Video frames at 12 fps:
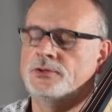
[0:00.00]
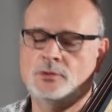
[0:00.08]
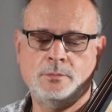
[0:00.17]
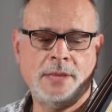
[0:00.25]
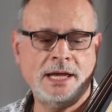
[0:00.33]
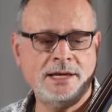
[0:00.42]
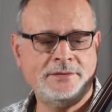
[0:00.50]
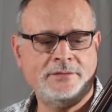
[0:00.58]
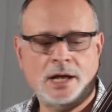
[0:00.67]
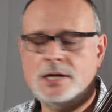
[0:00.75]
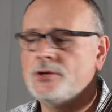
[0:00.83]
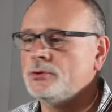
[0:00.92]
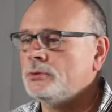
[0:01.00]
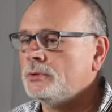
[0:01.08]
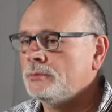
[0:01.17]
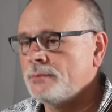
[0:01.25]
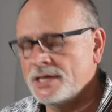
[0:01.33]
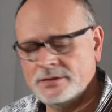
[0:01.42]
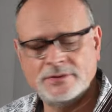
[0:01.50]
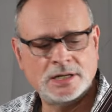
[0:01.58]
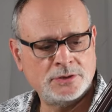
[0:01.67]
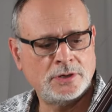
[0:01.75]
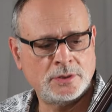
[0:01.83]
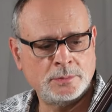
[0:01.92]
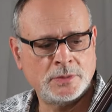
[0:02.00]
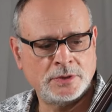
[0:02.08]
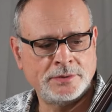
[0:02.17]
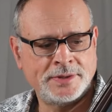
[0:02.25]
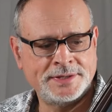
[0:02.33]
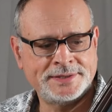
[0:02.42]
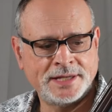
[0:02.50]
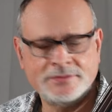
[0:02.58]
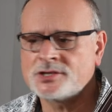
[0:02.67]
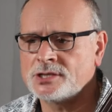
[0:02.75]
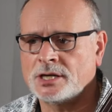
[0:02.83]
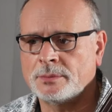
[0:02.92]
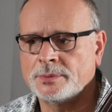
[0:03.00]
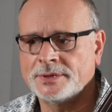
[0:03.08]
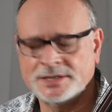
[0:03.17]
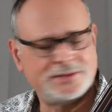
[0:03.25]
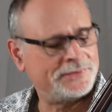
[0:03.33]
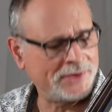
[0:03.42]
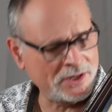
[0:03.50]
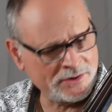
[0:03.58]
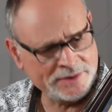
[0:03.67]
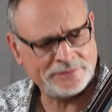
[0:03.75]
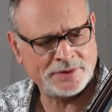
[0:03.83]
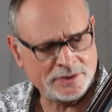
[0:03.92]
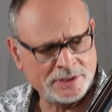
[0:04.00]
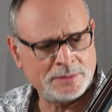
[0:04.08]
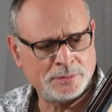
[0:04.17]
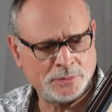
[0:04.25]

so make value, make value on, on this F sharp. It's very, very